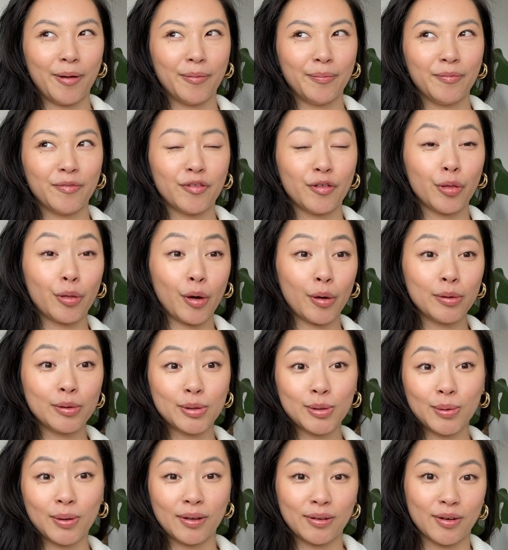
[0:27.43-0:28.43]
For those
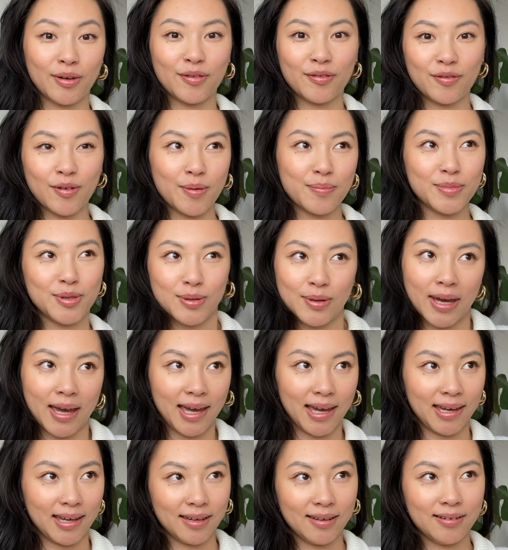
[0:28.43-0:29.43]
who are not from
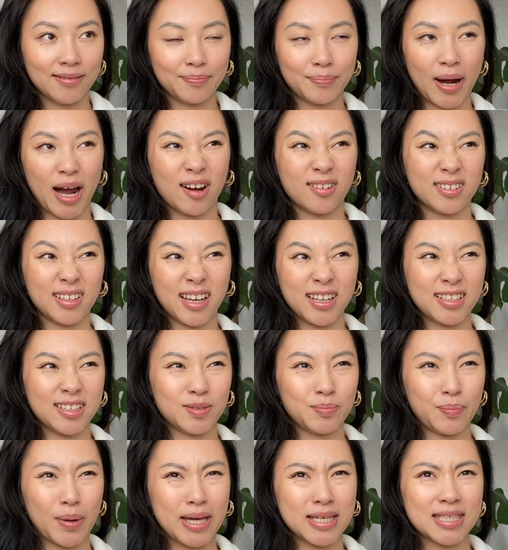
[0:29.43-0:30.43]
UK, Poundland is
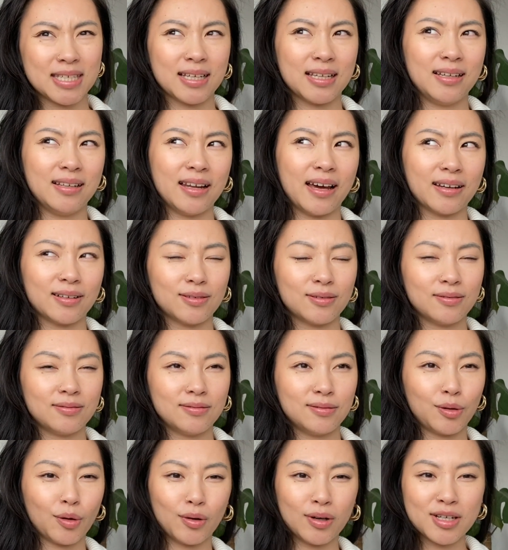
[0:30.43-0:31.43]
basically like
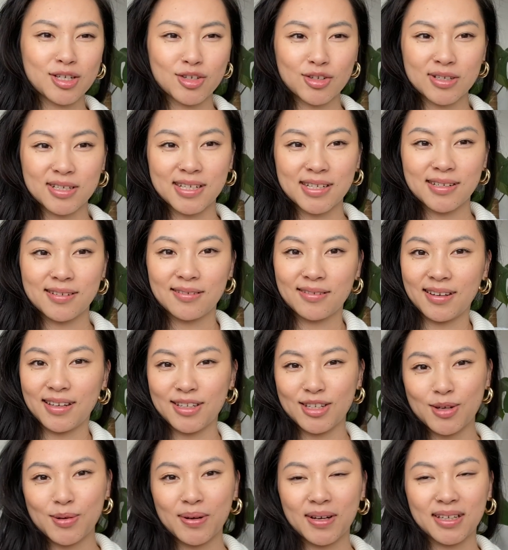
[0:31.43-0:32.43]
Dollar Tree in
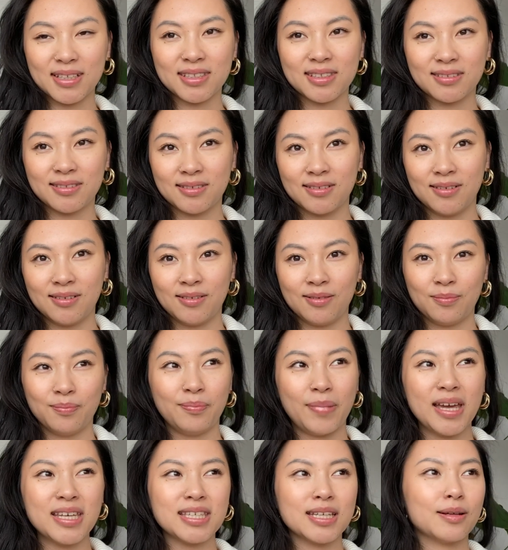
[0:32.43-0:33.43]
US.
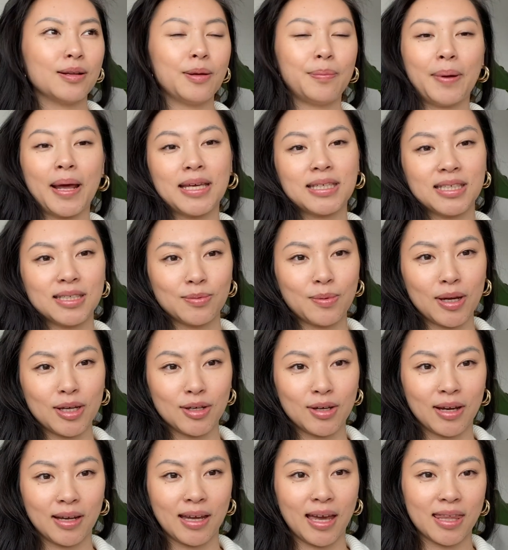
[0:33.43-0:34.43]
Basically places where you
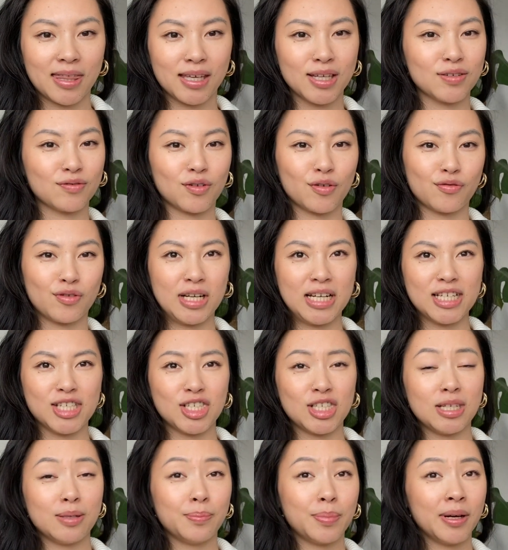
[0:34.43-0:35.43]
can get things for really
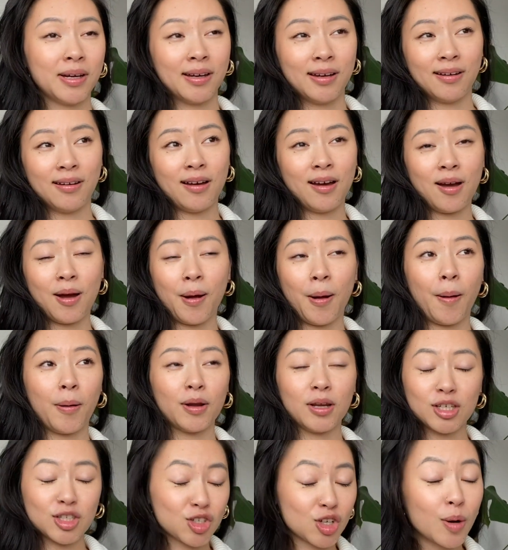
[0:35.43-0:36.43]
cheap.
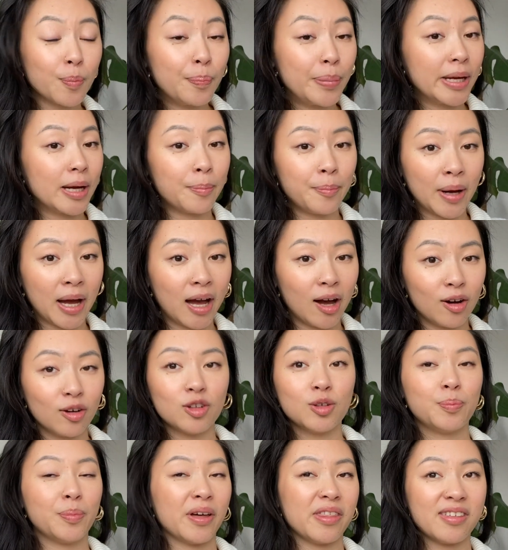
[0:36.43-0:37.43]
Should be
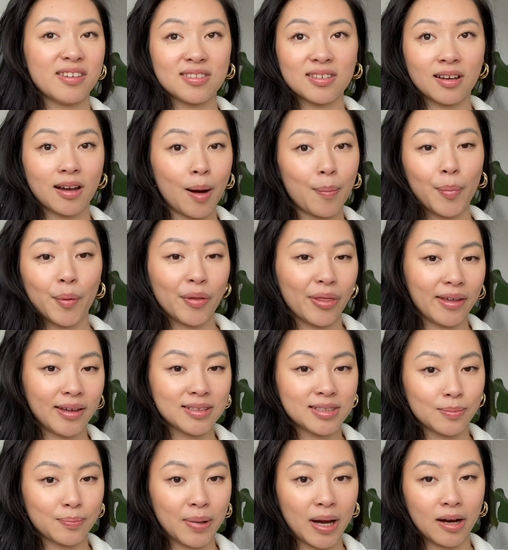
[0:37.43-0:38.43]
£1, but there's a couple things
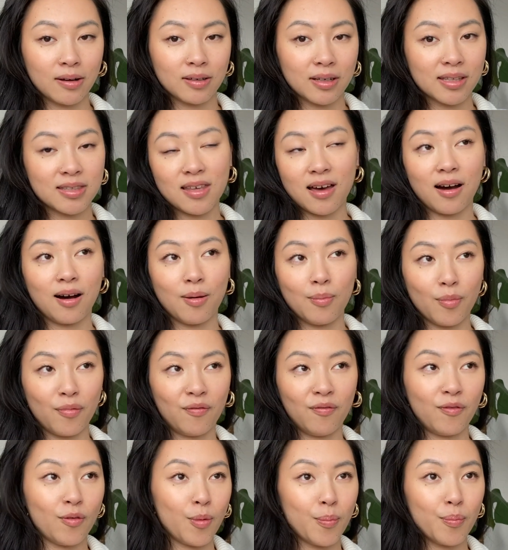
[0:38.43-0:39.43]
in Poundland that are
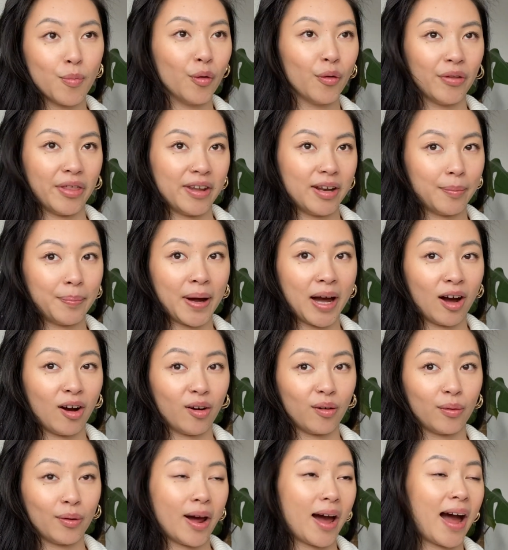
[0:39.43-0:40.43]
for more than
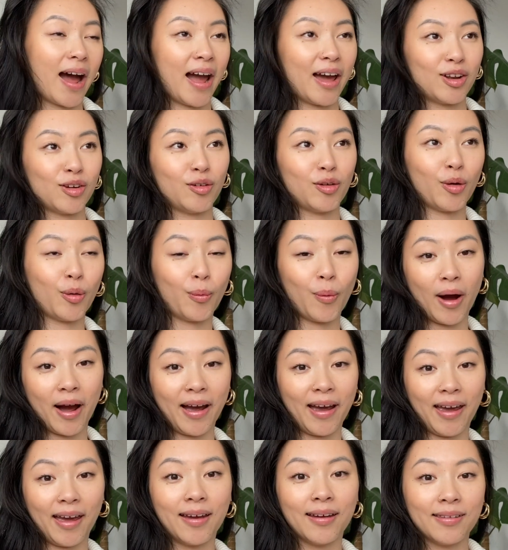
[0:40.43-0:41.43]
£1. I don't know
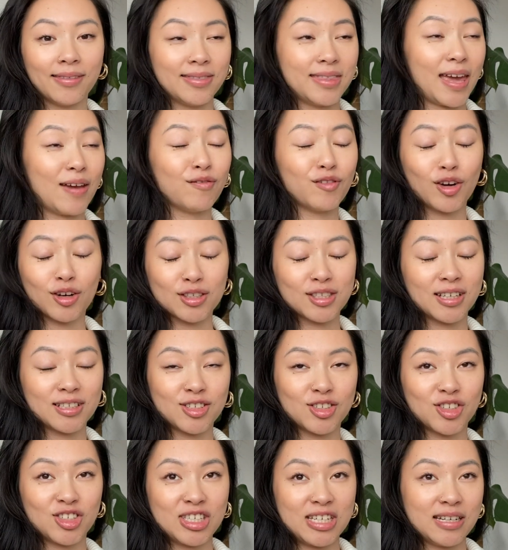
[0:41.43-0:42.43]
why they've got such a
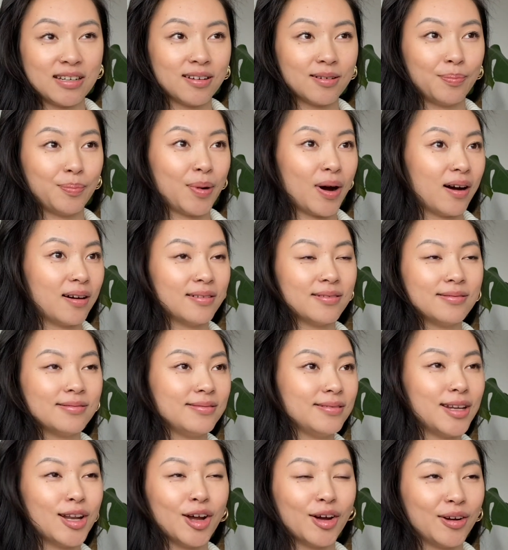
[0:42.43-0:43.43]
cheek, but
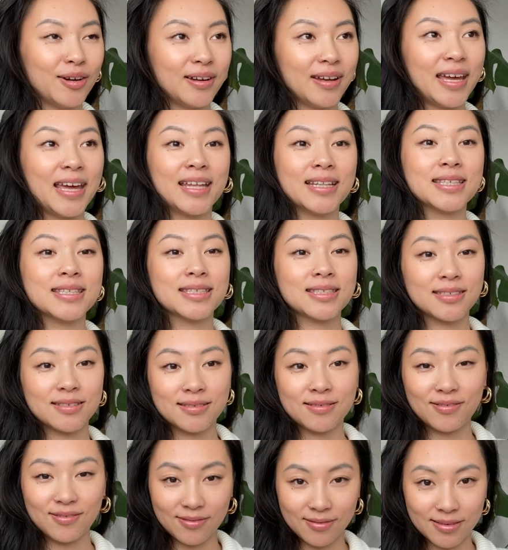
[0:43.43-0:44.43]
you know, it's
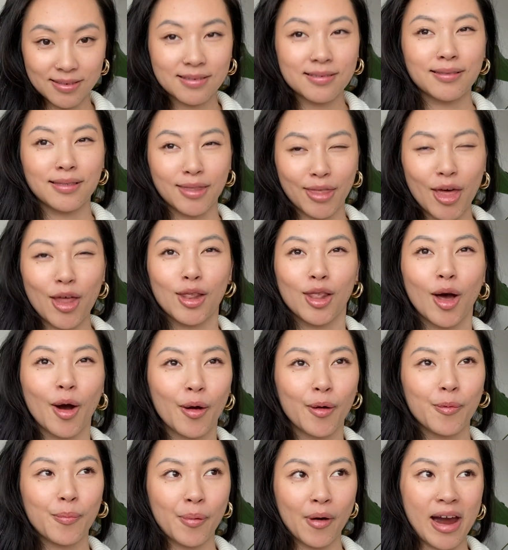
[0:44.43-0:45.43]
the
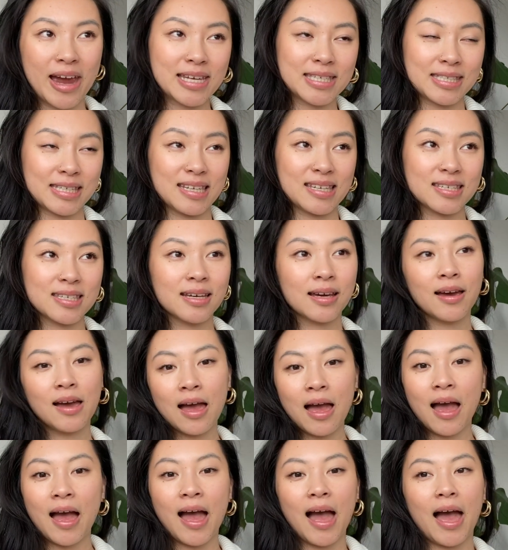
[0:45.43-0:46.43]
low prices.
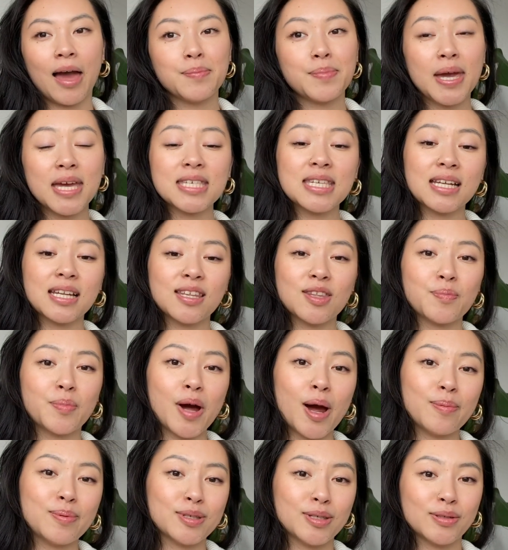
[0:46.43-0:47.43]
And basically the
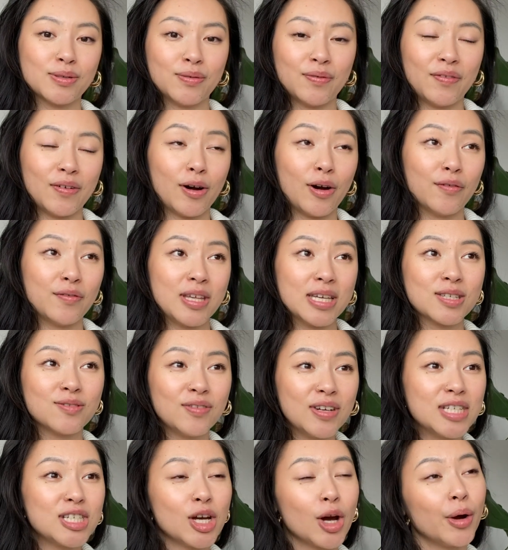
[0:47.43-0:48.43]
purpose of this
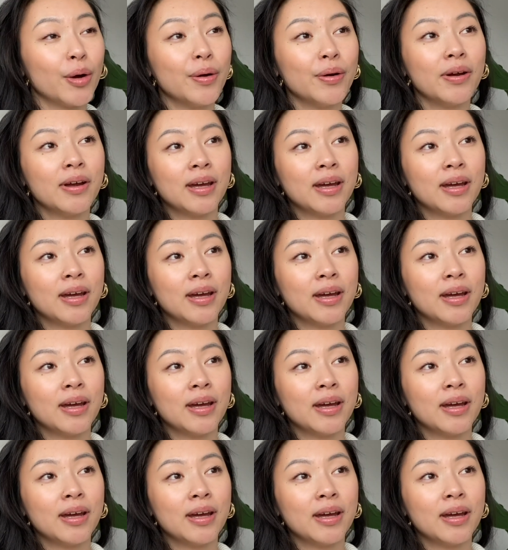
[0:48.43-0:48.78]
video